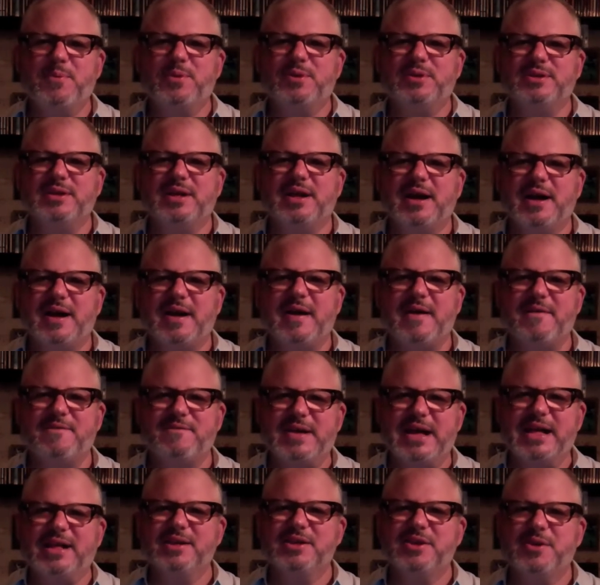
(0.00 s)
will
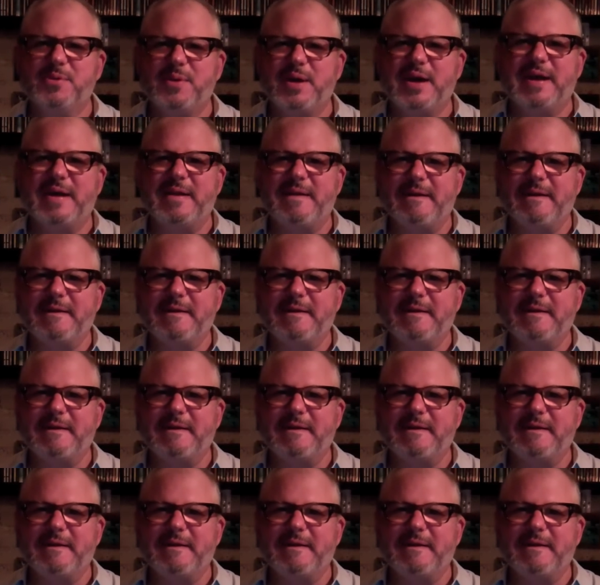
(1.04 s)
evaluate